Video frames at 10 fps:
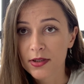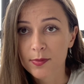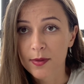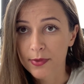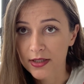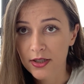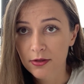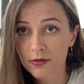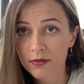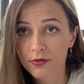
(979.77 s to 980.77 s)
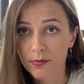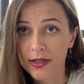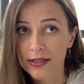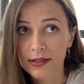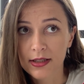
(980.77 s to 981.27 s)
it's my background from
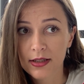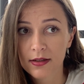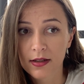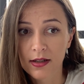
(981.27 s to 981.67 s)
IT.